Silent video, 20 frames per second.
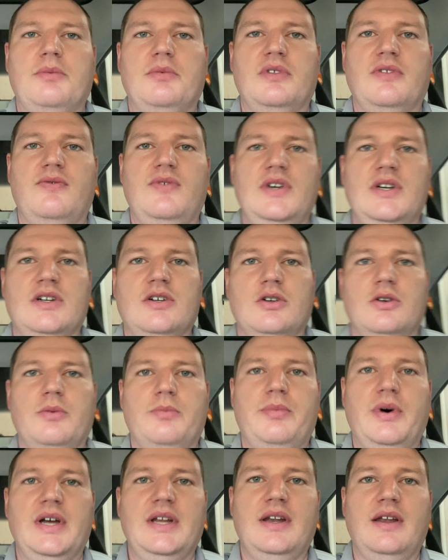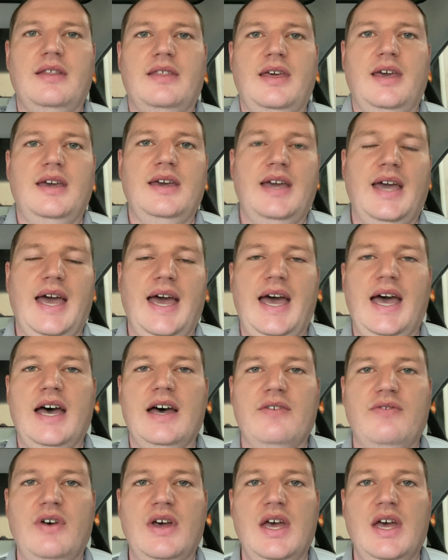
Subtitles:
of the vehicle, but they have